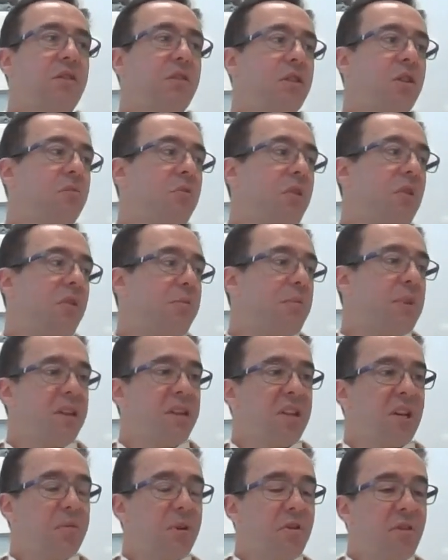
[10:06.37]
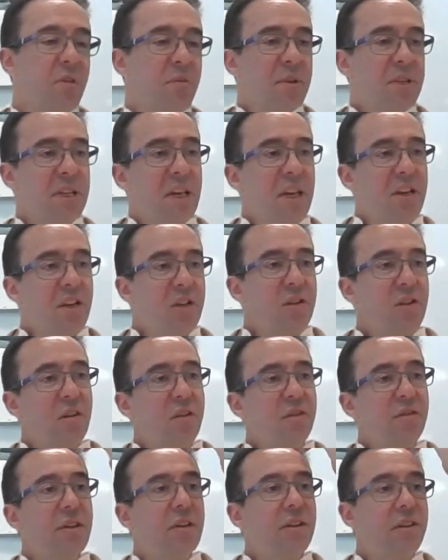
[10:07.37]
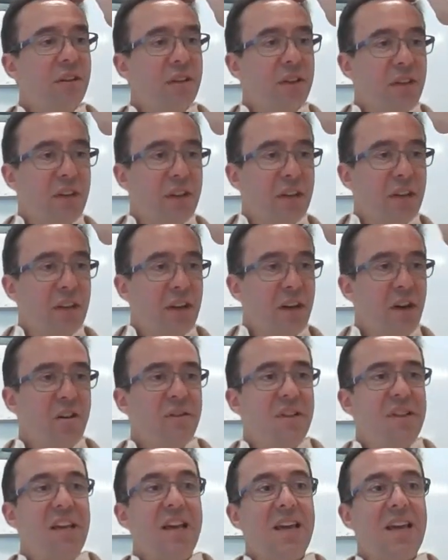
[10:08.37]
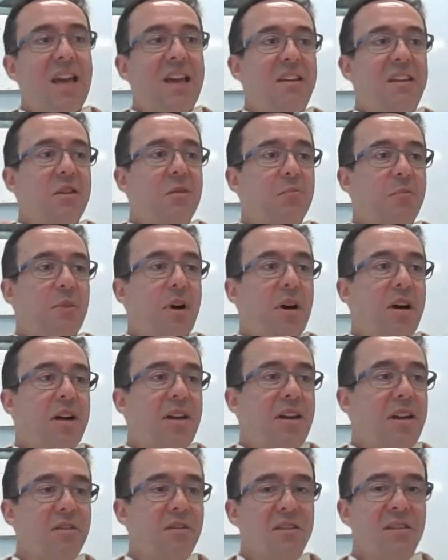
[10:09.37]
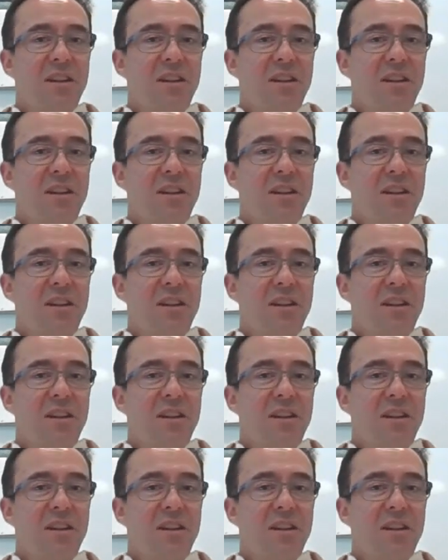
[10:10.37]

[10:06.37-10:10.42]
So we've built up our reputation over over decades by